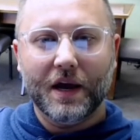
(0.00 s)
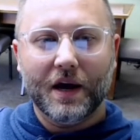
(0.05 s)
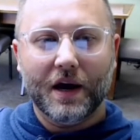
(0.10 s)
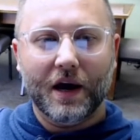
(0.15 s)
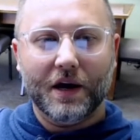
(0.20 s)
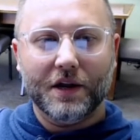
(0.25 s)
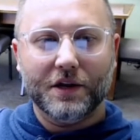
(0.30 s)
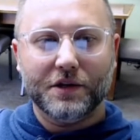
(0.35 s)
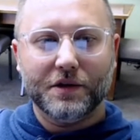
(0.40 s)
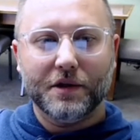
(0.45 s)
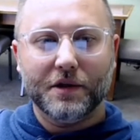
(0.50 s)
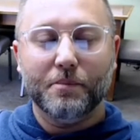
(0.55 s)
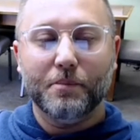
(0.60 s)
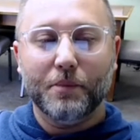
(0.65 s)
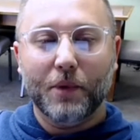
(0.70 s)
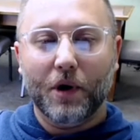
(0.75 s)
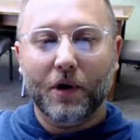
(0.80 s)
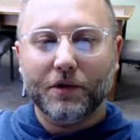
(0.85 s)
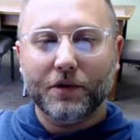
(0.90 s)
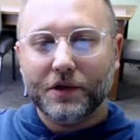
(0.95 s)
unto the
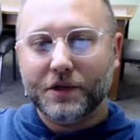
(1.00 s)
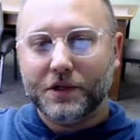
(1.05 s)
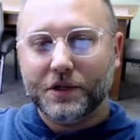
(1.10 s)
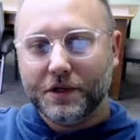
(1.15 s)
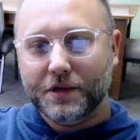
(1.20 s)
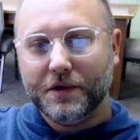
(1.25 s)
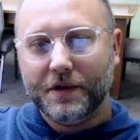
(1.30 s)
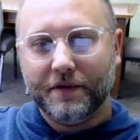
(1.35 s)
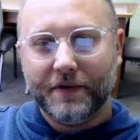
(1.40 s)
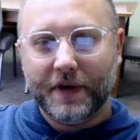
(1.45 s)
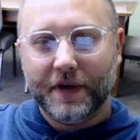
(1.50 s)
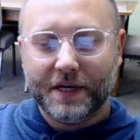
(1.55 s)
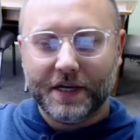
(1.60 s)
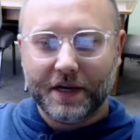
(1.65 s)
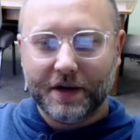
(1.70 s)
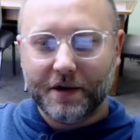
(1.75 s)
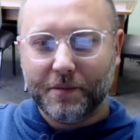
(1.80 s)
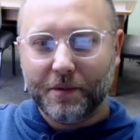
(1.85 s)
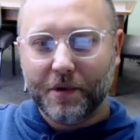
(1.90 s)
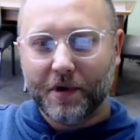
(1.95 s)
multitude of thy
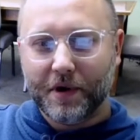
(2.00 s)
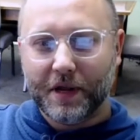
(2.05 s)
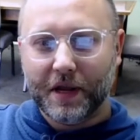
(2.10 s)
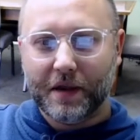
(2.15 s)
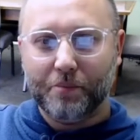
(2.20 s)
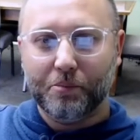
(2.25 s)
tender mercies,